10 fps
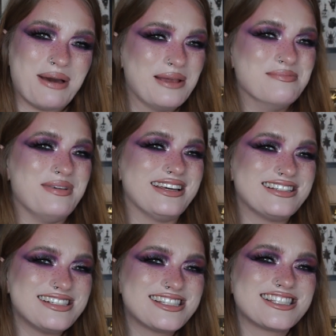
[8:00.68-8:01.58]
by
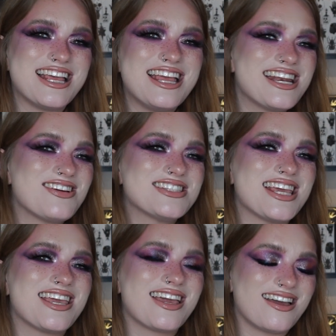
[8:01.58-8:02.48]
Mills and I was
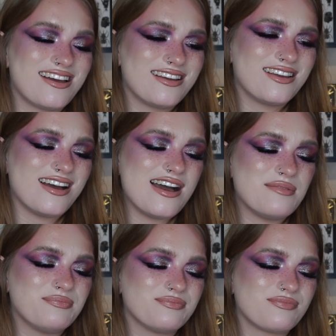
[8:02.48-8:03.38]
like,
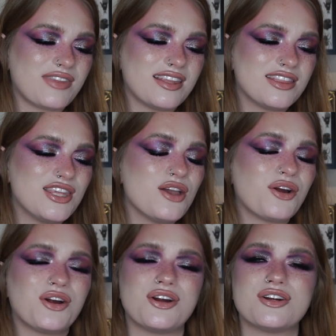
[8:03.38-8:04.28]
um, the
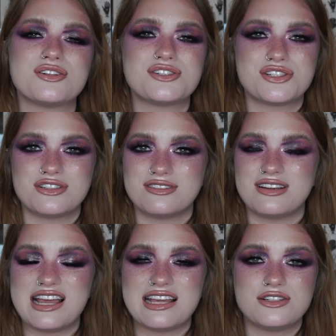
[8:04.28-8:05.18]
urge
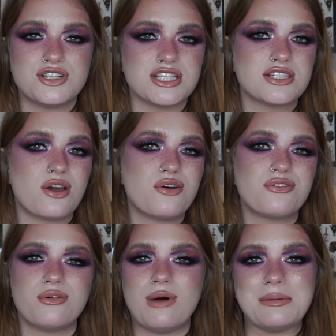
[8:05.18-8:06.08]
just
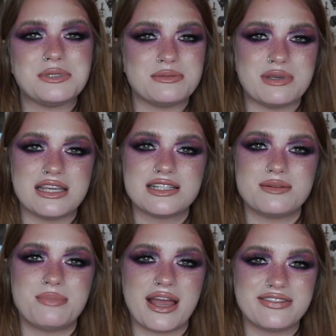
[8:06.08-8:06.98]
overwhelmed me to
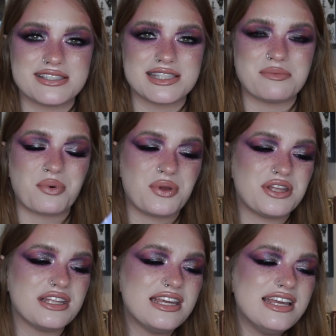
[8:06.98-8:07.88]
buy this lip
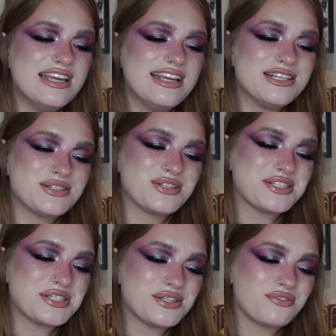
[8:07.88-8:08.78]
oil. So
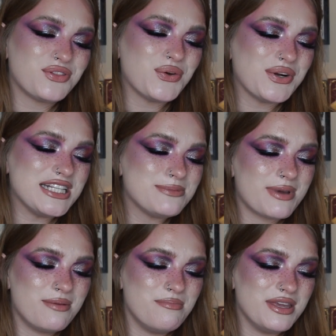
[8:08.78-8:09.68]
this is the Florence
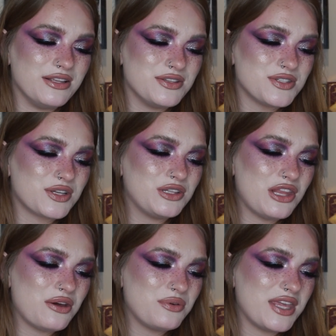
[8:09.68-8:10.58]
by Mills
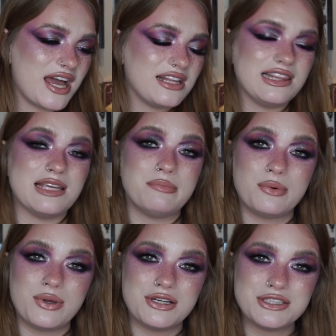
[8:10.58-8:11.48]
Glow Yeah Lip
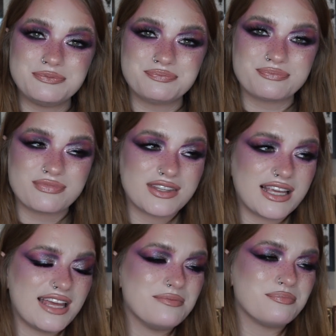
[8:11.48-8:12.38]
Oil
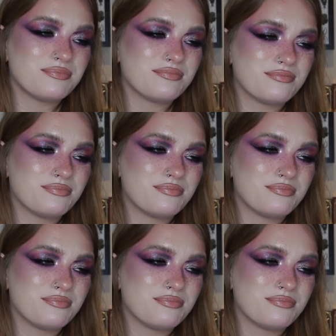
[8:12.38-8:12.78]
and